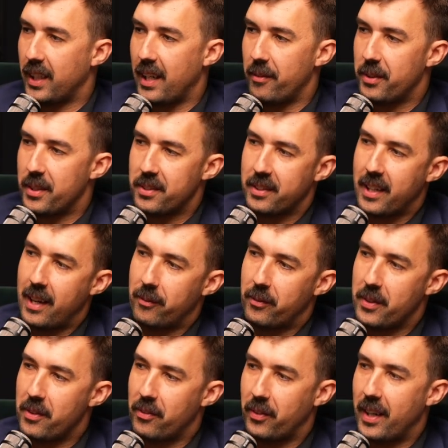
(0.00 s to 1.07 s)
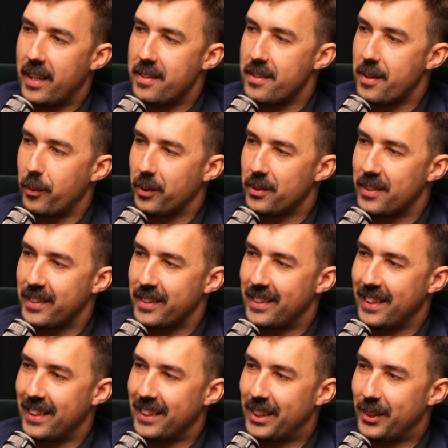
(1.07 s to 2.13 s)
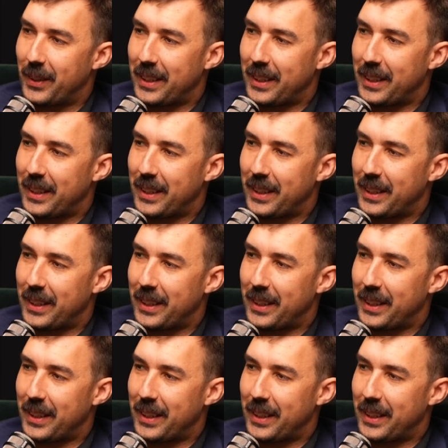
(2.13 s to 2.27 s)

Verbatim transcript: You can have a discount for your friends." He wasn't uh,